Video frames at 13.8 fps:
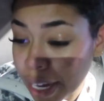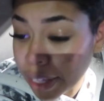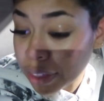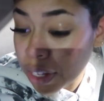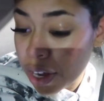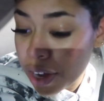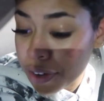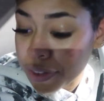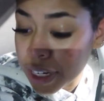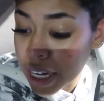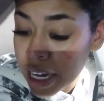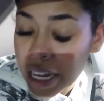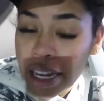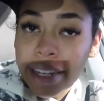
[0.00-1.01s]
But I love
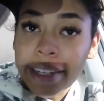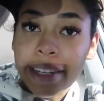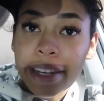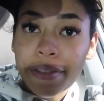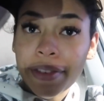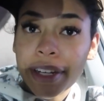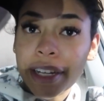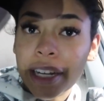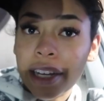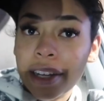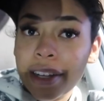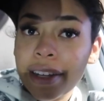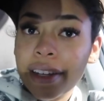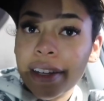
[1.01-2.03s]
giving
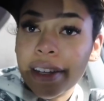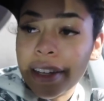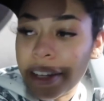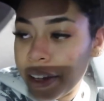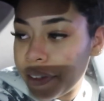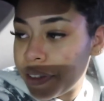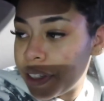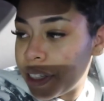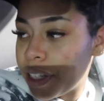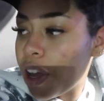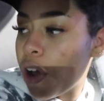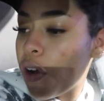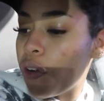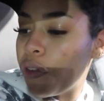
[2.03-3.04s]
gifts
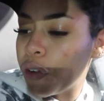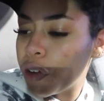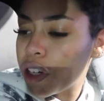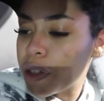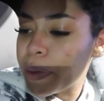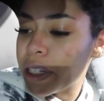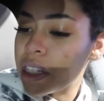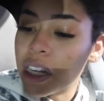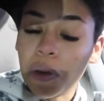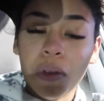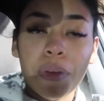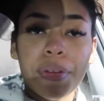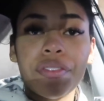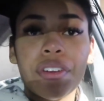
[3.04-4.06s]
for Christmas. It's like
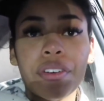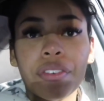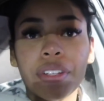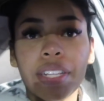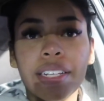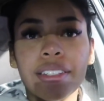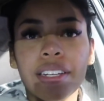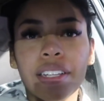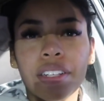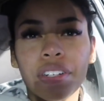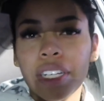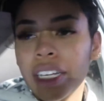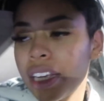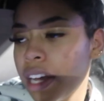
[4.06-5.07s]
one of my favorite things. Like
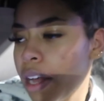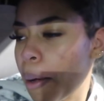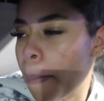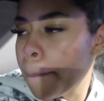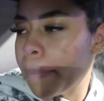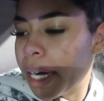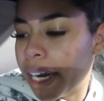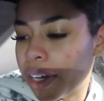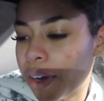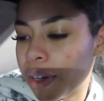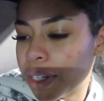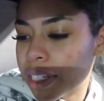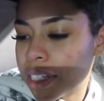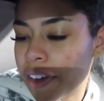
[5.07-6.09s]
literally buying
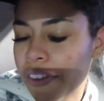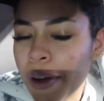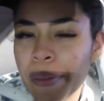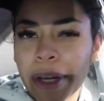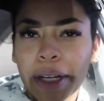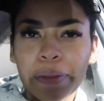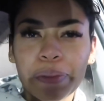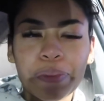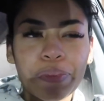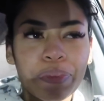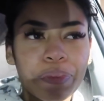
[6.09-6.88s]
all this stuff. I mean,